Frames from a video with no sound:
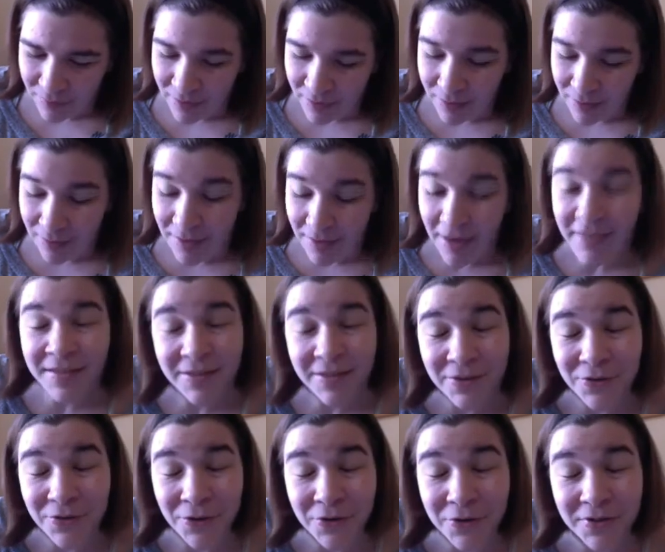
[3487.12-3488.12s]

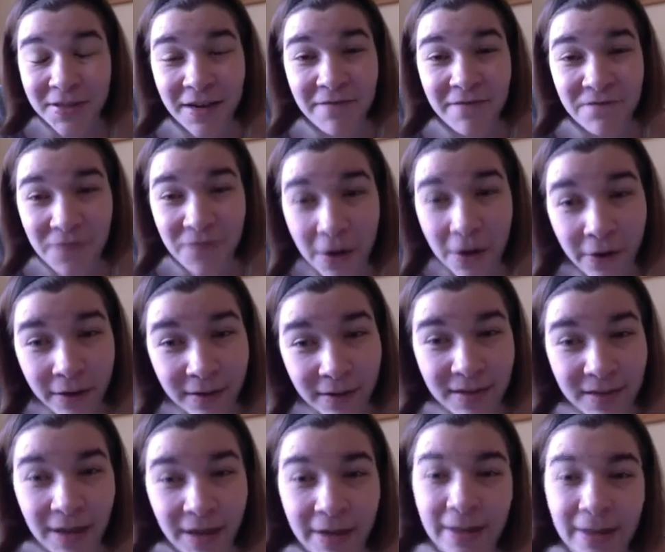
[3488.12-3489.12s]
Next Thursday, very
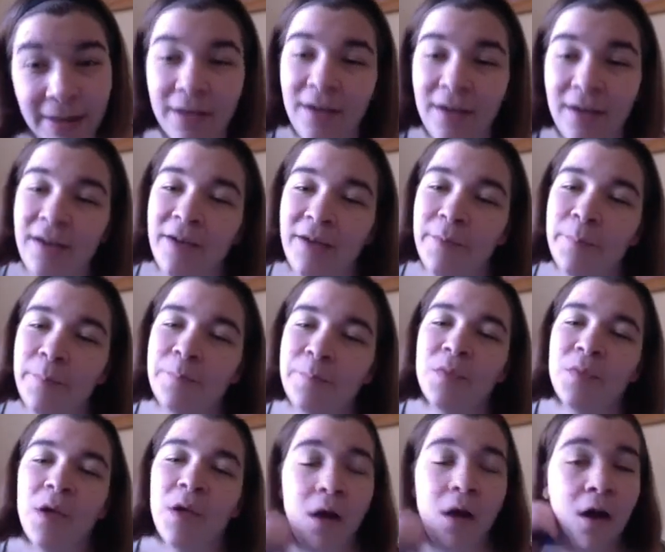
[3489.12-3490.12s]
exciting,
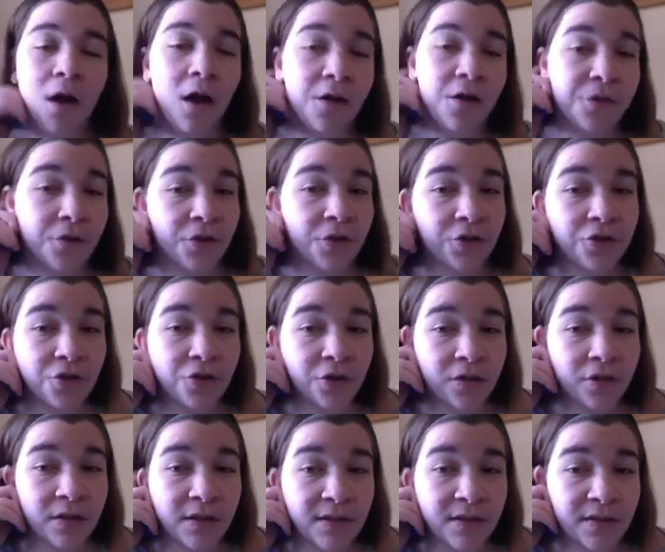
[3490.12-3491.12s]
author,
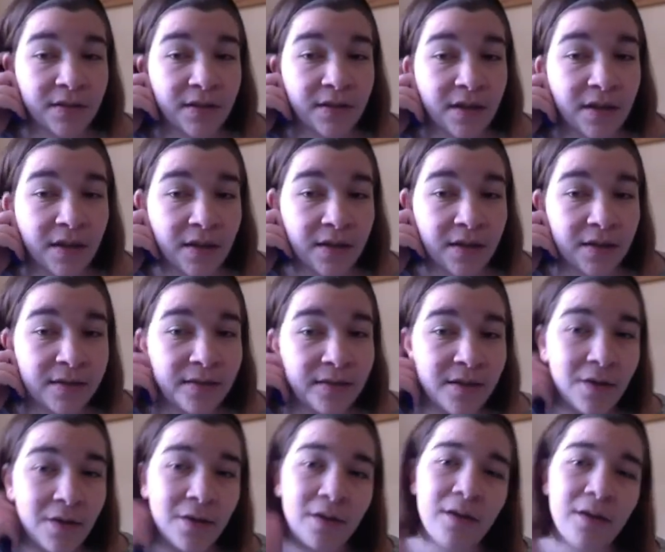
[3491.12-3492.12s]
journalist, and
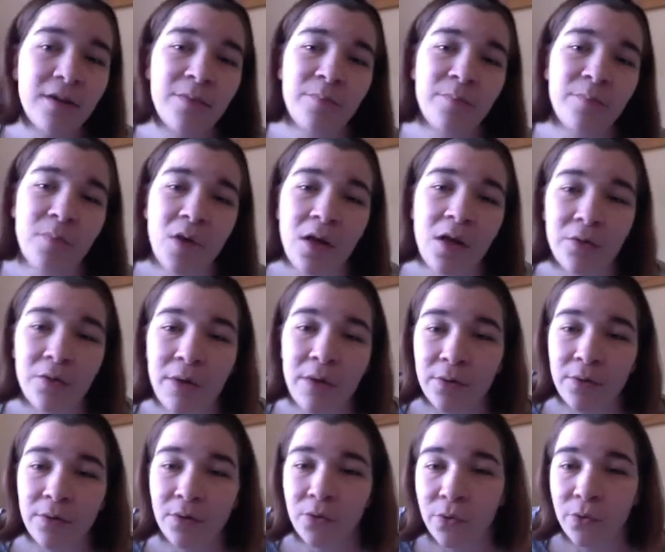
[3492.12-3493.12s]

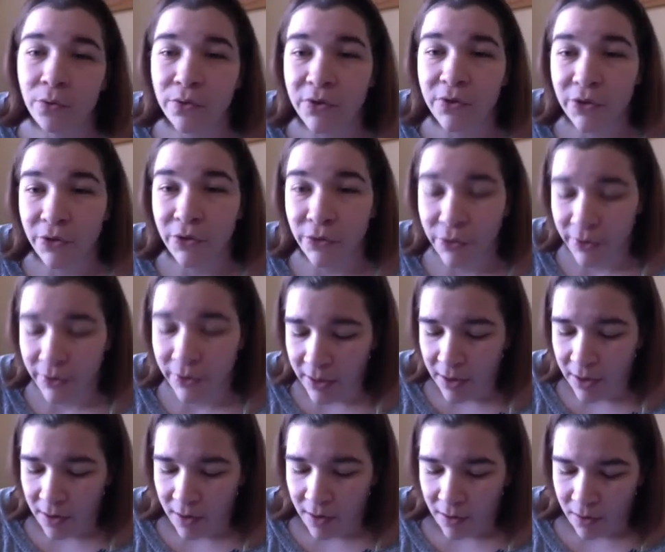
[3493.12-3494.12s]
all-around cool dude,
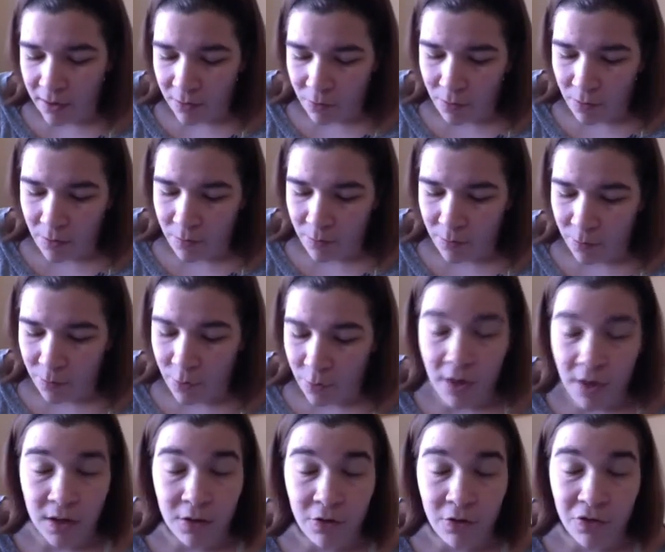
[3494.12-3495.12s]

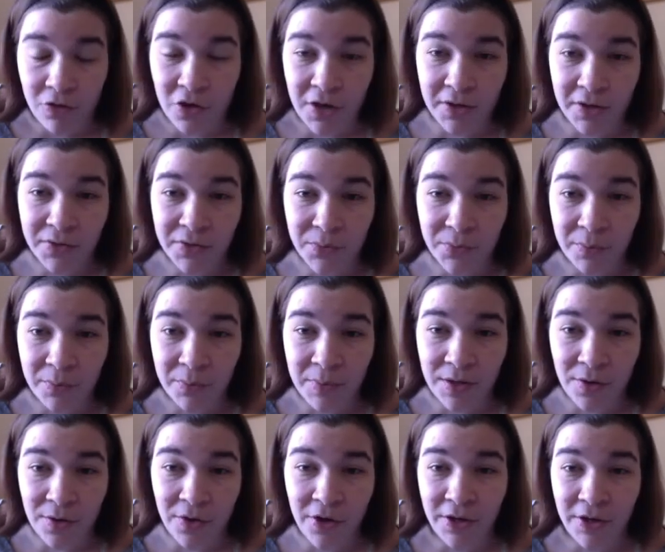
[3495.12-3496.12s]
Brian Kranz will be
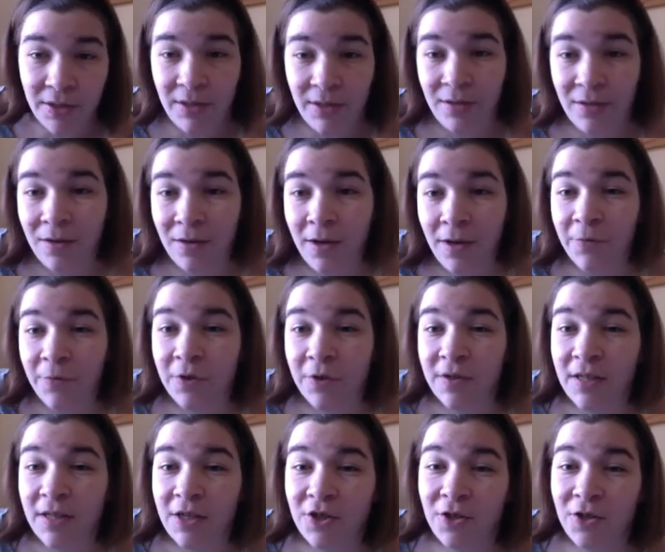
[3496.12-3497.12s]
on in
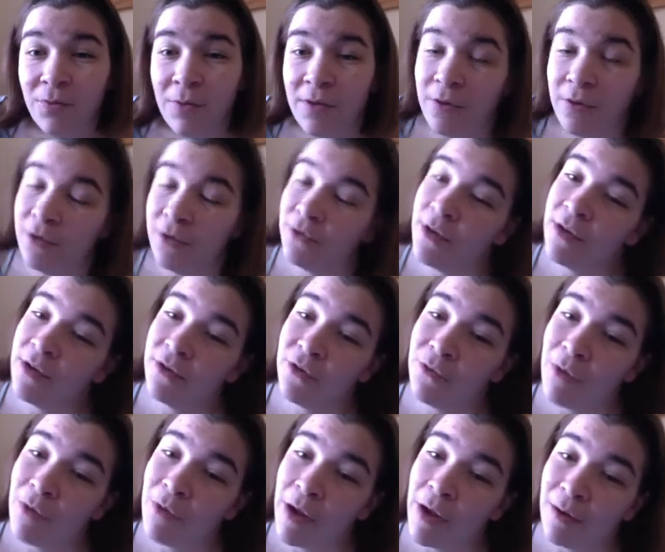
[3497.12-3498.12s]
conversation with our director,
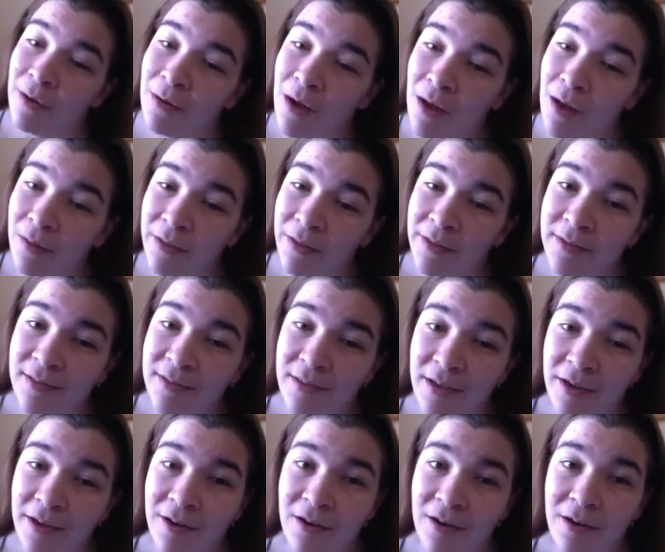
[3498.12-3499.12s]
Ryan Collins.
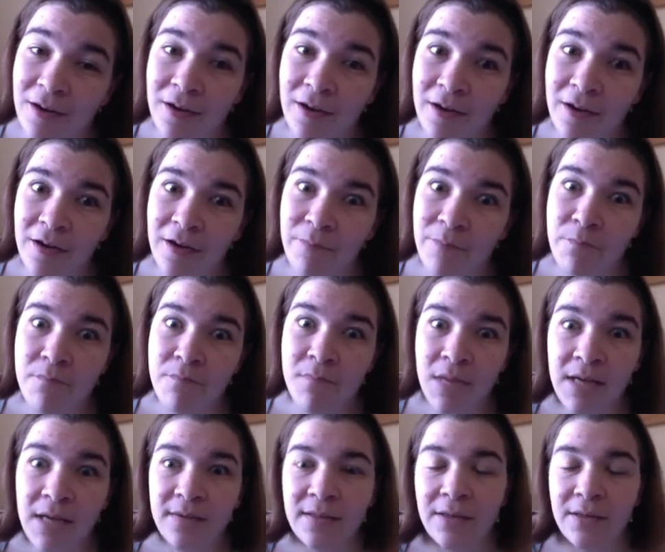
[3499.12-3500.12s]
They are
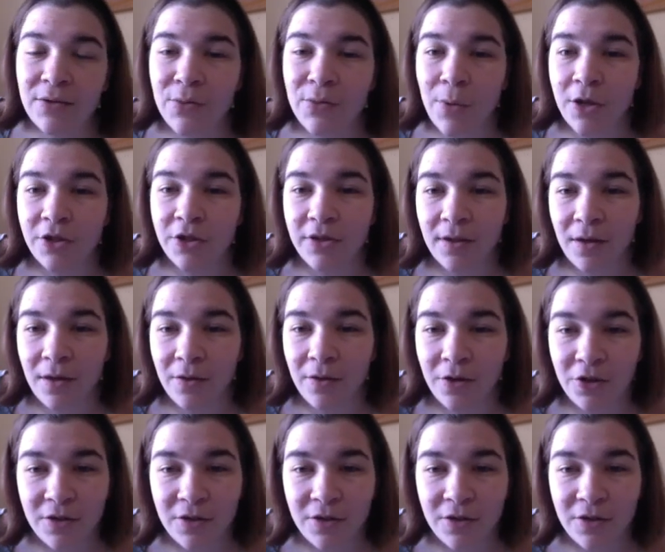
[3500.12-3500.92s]
amazing to watch together.